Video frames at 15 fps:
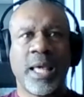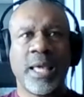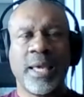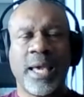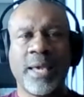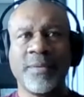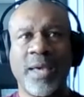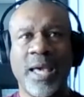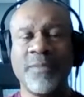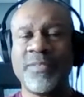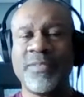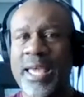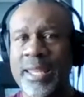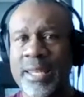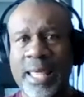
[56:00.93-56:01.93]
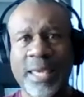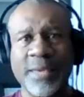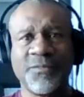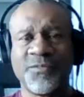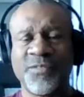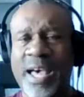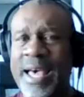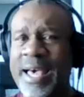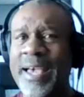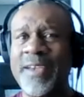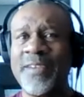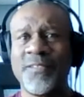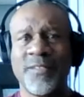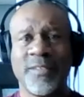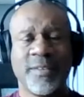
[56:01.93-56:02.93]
I've got like 5